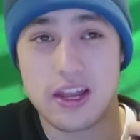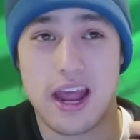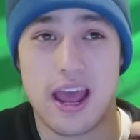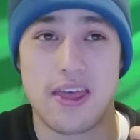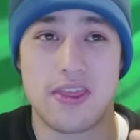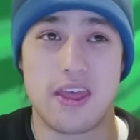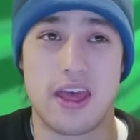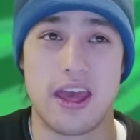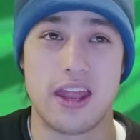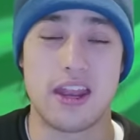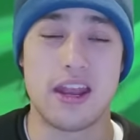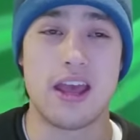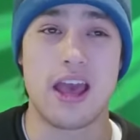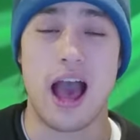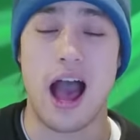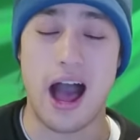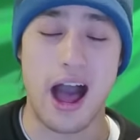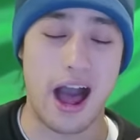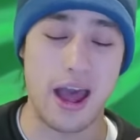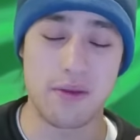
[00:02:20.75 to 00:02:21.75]
and then
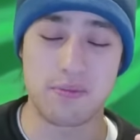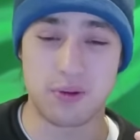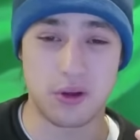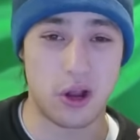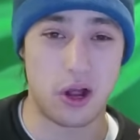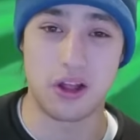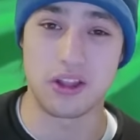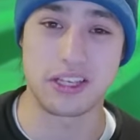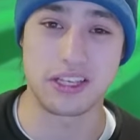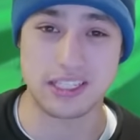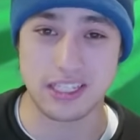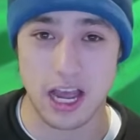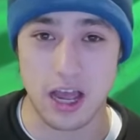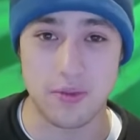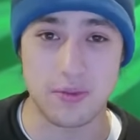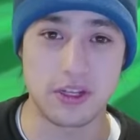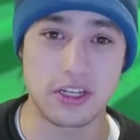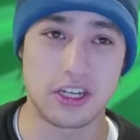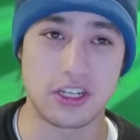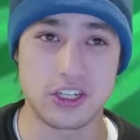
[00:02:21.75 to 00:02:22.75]
I put all this time
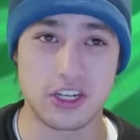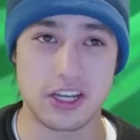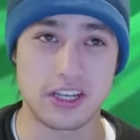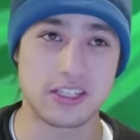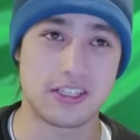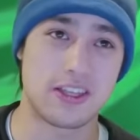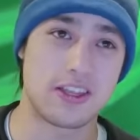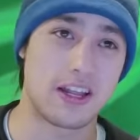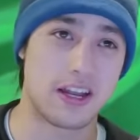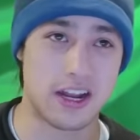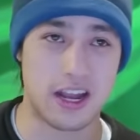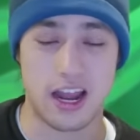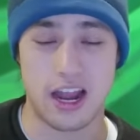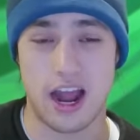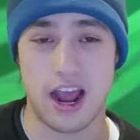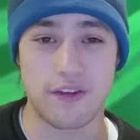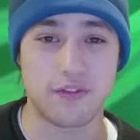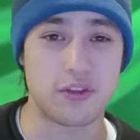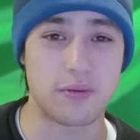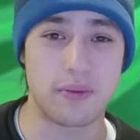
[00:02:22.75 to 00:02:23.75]
into Jinx and then I'm going to
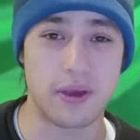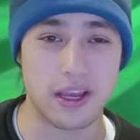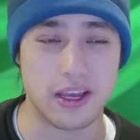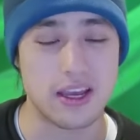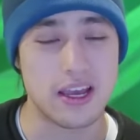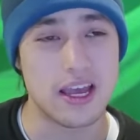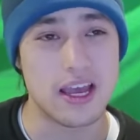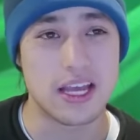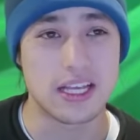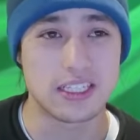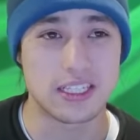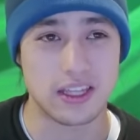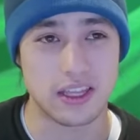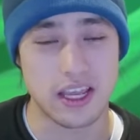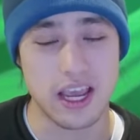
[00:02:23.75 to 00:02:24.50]
have to pick something